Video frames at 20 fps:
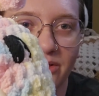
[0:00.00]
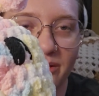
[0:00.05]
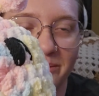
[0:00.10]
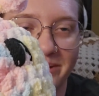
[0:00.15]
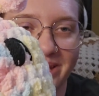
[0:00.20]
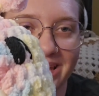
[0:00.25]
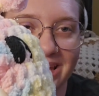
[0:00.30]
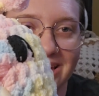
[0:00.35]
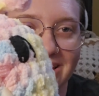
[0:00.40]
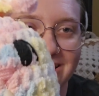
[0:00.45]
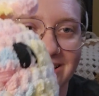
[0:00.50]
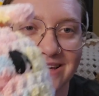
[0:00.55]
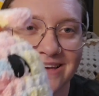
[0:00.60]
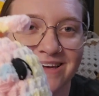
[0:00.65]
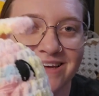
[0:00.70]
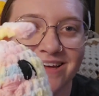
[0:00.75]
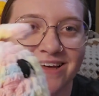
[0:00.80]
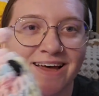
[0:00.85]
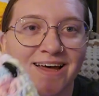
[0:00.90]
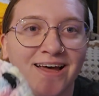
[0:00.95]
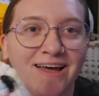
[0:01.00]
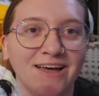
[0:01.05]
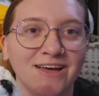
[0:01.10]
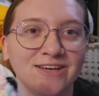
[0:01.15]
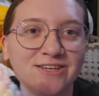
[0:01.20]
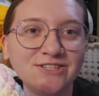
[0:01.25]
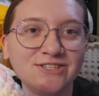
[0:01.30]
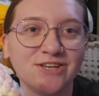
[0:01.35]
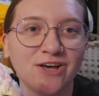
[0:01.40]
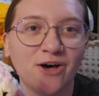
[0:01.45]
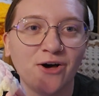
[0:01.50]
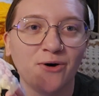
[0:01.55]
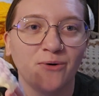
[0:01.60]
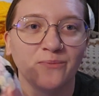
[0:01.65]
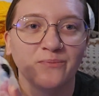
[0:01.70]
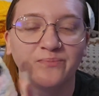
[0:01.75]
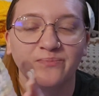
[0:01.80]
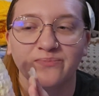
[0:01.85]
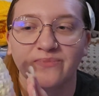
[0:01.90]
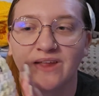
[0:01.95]
the pink.
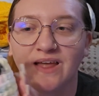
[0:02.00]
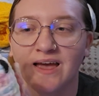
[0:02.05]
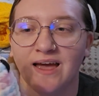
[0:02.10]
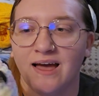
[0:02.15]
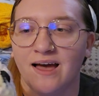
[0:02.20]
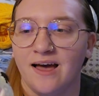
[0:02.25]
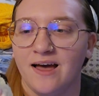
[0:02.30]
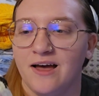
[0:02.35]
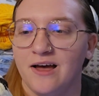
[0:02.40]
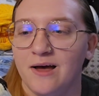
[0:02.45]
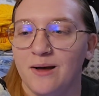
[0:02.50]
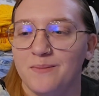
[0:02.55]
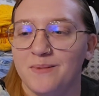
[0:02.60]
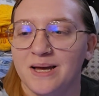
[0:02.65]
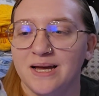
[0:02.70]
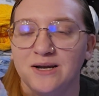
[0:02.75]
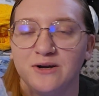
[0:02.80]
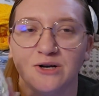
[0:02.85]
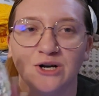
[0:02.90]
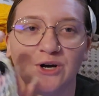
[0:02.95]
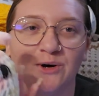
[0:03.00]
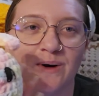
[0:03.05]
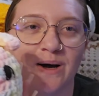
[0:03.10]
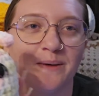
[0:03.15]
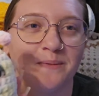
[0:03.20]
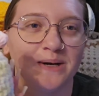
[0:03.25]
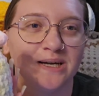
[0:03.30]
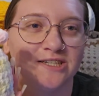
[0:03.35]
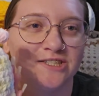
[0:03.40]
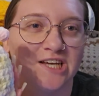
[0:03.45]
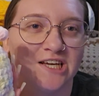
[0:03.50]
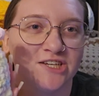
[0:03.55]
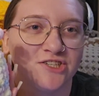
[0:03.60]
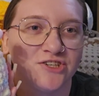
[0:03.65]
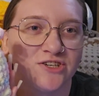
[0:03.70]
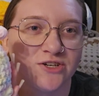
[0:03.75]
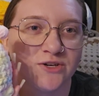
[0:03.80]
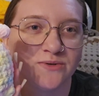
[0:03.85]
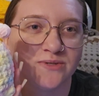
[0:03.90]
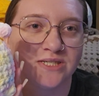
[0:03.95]
So I don't know, I might change
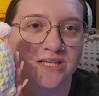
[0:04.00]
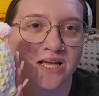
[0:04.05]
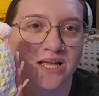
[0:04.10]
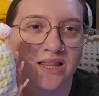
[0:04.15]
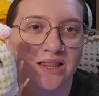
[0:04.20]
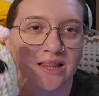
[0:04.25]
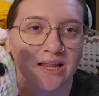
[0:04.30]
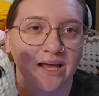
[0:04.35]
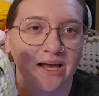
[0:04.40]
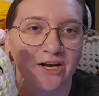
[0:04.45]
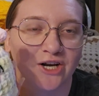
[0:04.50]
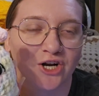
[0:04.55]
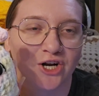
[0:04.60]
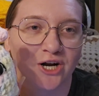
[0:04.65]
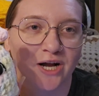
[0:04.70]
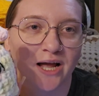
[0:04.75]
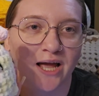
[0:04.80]
her nose later